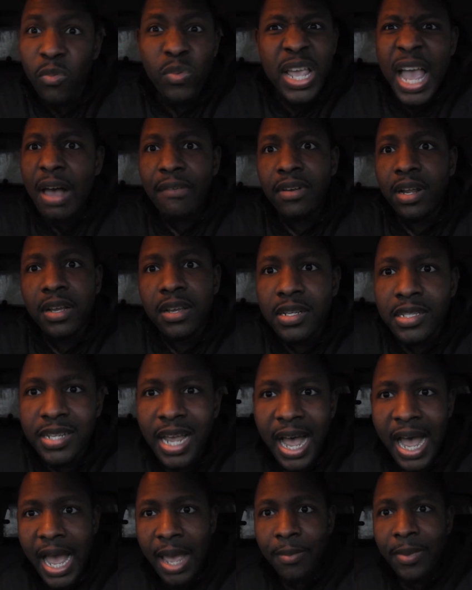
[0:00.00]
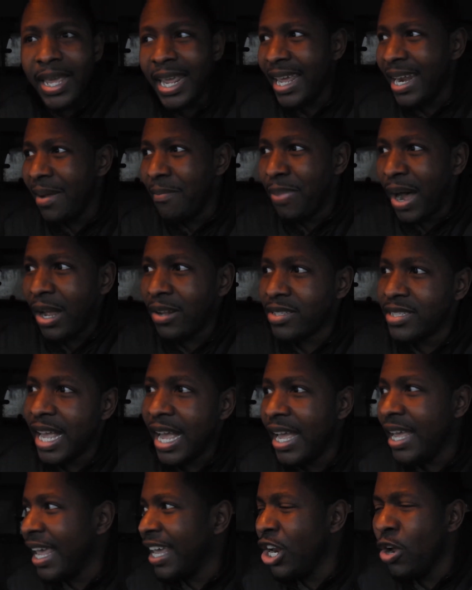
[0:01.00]
We having a good time. It ain't about
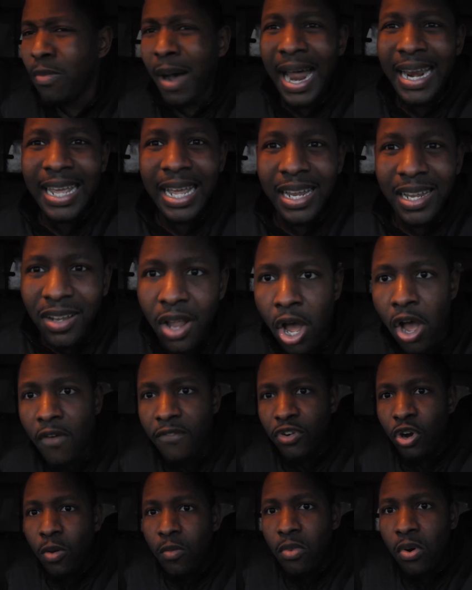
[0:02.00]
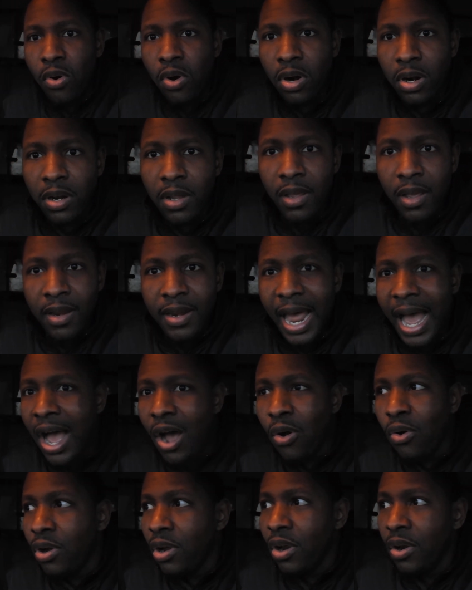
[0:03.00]
that. Ain't nobody in love no more.
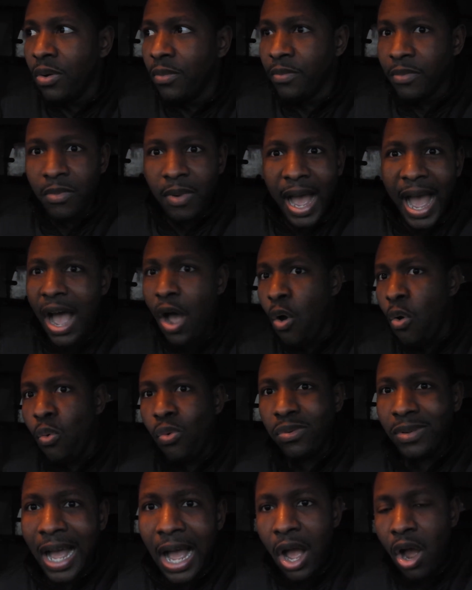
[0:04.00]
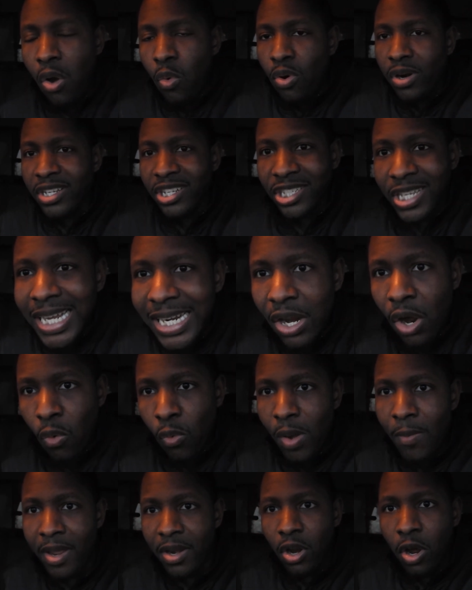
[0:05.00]
Now I don't want to see no
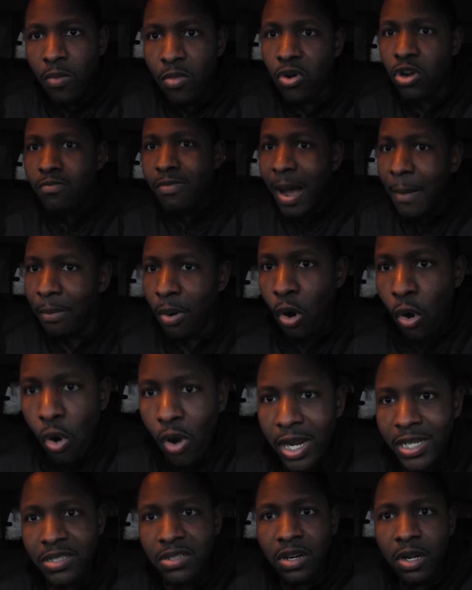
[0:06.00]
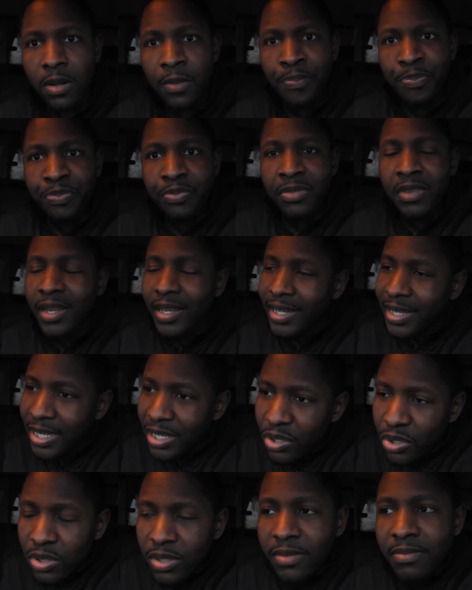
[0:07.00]
women no more. My boys, you know.
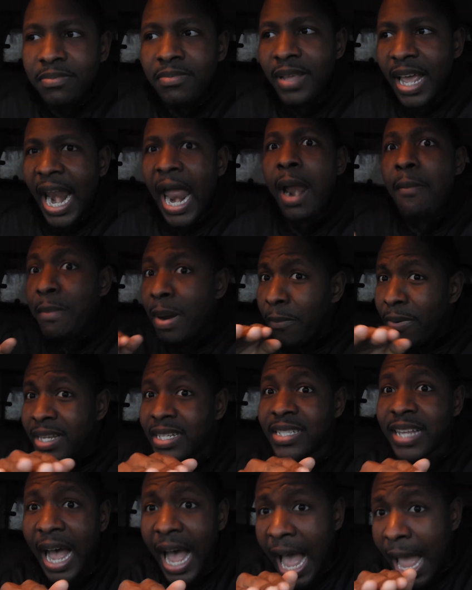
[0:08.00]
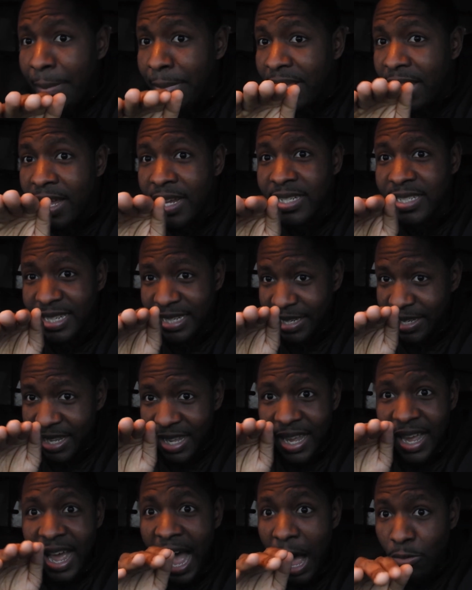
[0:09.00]
And I remember this time because
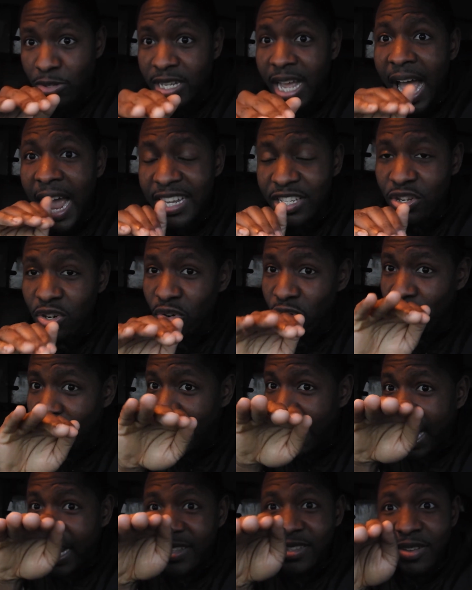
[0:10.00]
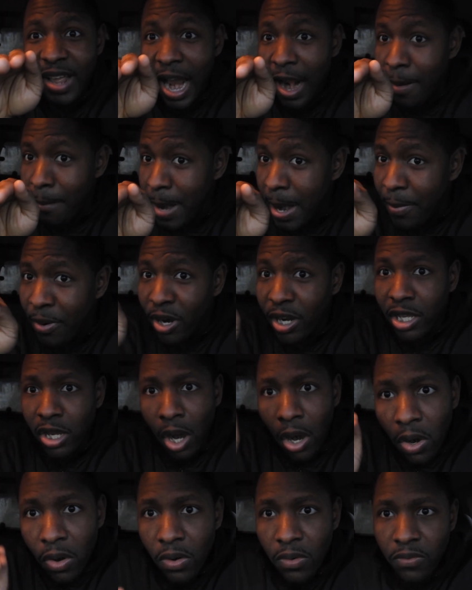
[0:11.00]
I was in high school, and I remember it
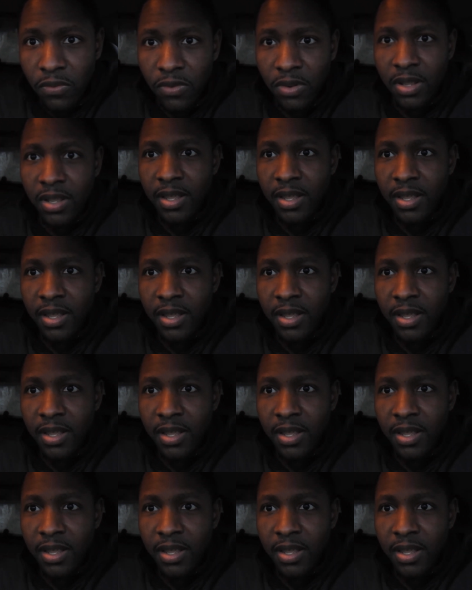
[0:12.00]
curved.